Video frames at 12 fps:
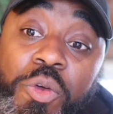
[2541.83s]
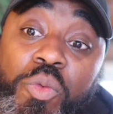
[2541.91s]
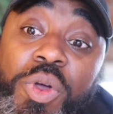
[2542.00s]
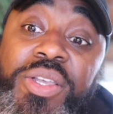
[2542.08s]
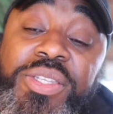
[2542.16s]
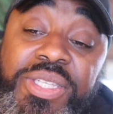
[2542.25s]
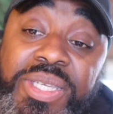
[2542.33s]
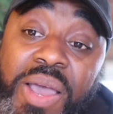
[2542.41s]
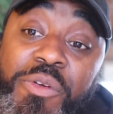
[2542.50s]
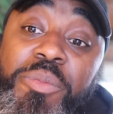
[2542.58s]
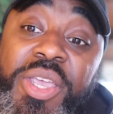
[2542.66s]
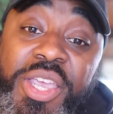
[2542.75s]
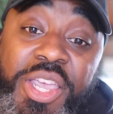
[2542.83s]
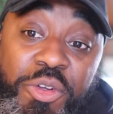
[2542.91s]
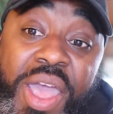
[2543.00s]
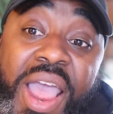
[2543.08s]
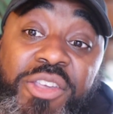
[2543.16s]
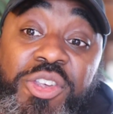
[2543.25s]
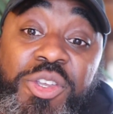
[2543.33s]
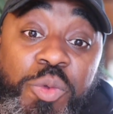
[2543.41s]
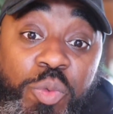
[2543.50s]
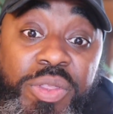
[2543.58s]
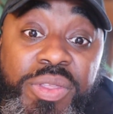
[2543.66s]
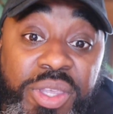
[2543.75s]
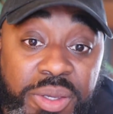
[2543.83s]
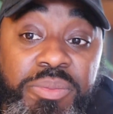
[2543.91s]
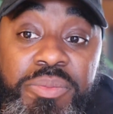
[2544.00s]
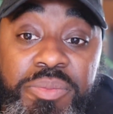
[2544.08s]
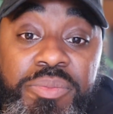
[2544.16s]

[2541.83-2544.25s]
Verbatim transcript: was government interaction with them.